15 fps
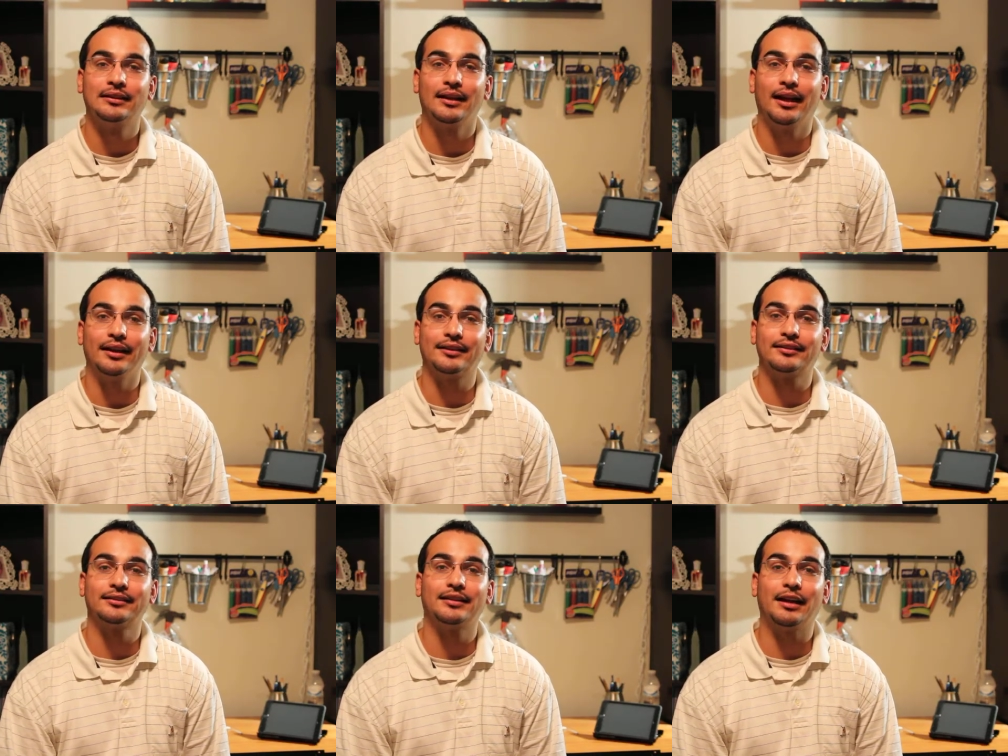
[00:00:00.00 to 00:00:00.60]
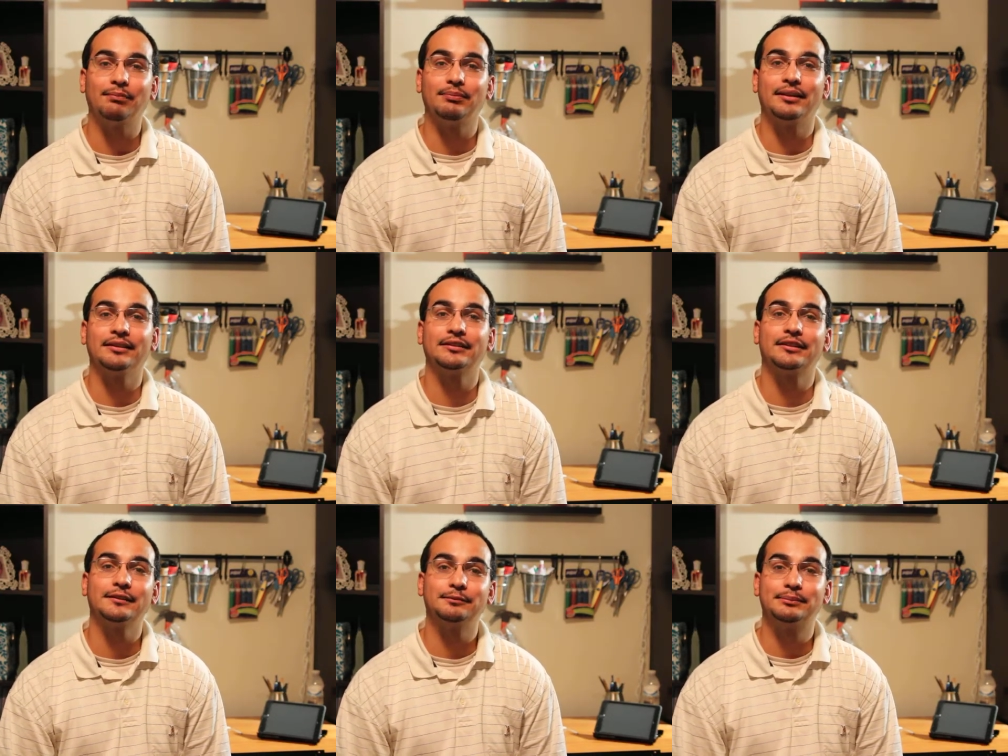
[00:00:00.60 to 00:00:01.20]

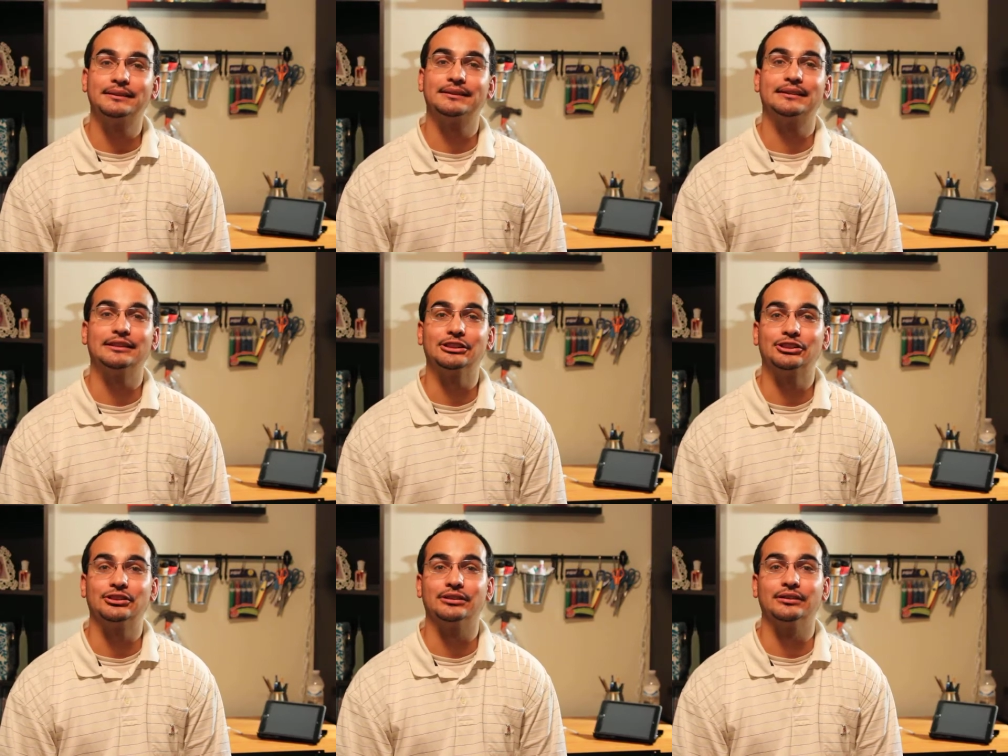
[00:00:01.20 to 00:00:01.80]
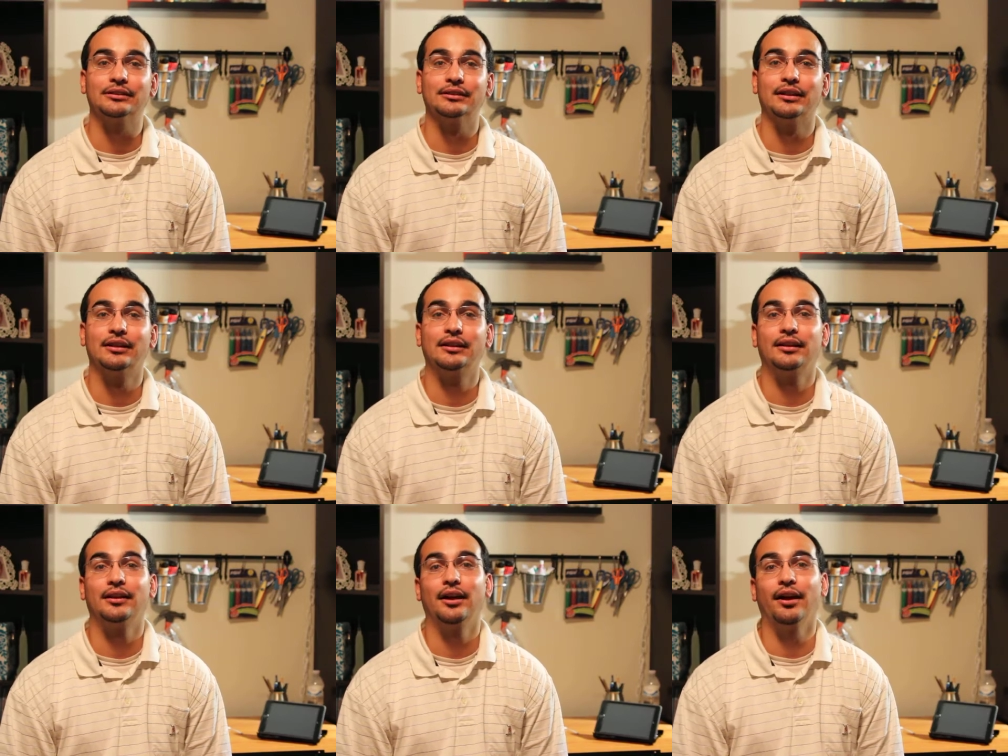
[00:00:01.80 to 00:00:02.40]
accepting the position
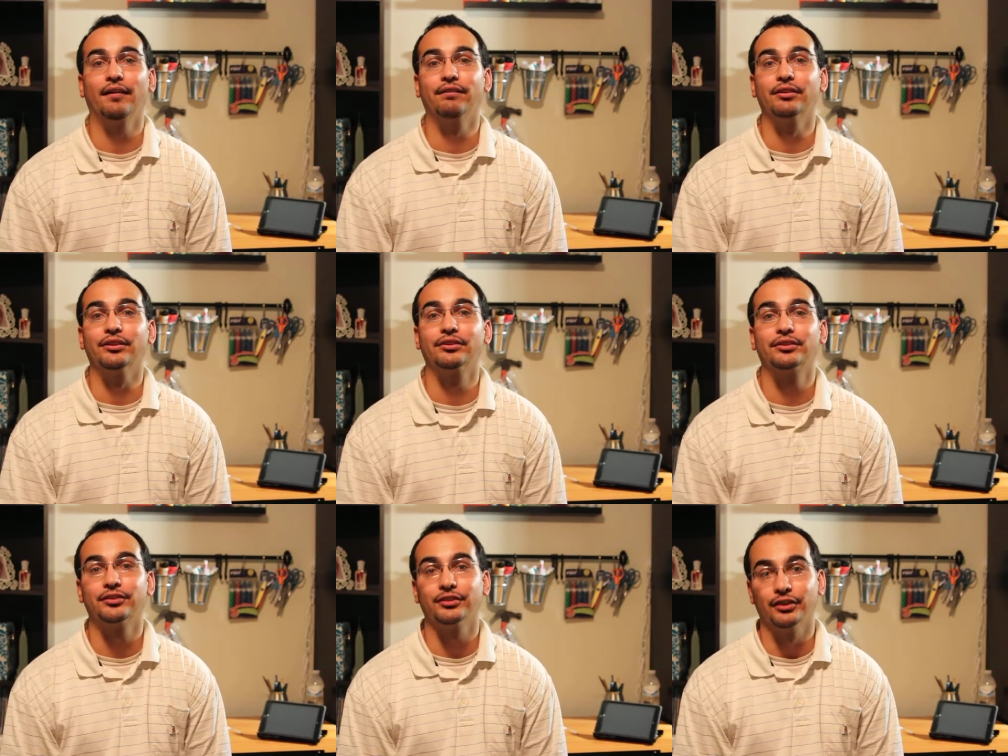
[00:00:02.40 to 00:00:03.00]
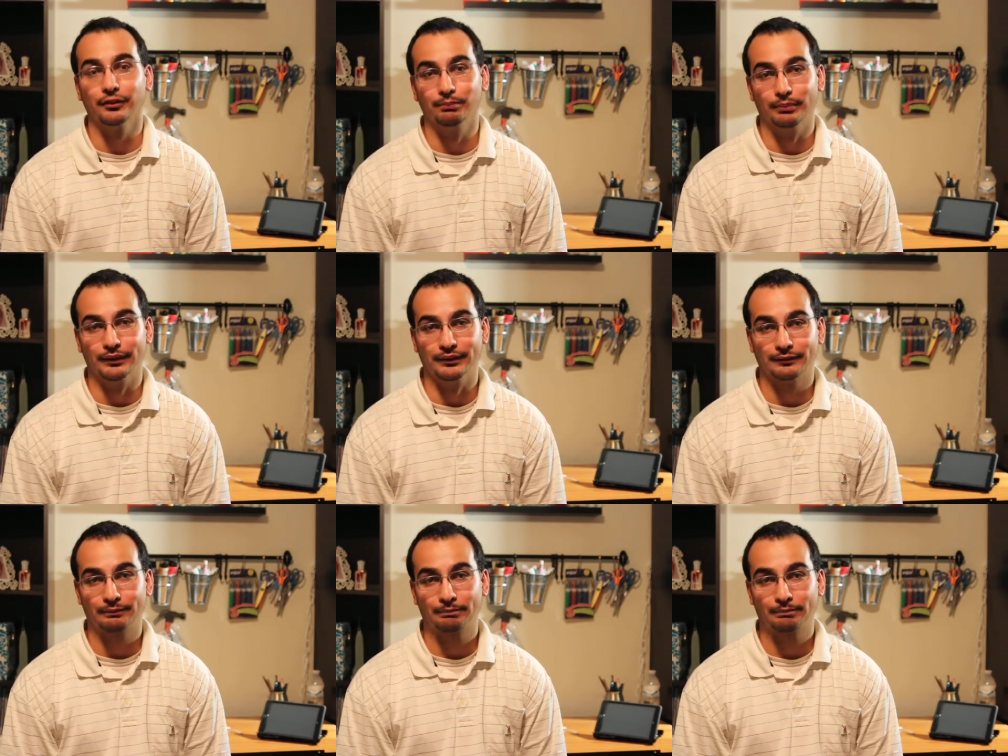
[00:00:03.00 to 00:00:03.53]
of the serpent.